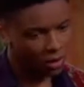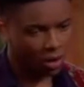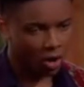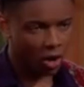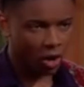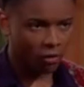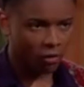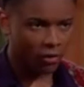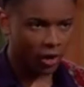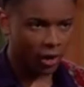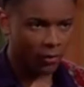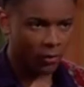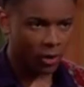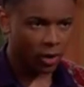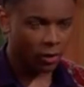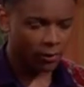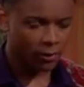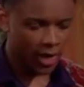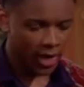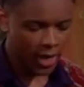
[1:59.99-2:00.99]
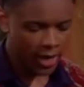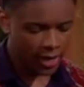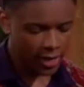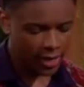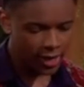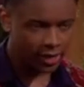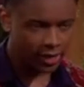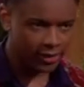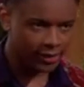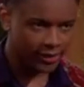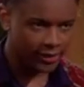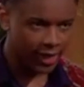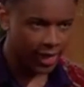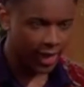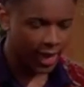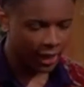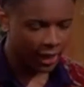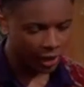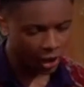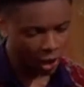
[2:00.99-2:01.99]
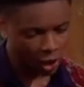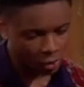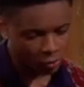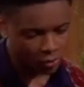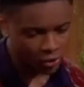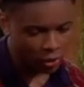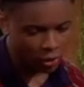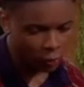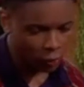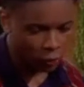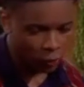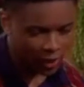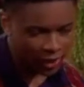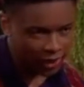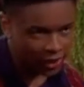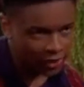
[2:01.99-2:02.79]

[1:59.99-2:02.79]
All right, mermaid. Say hello to Willy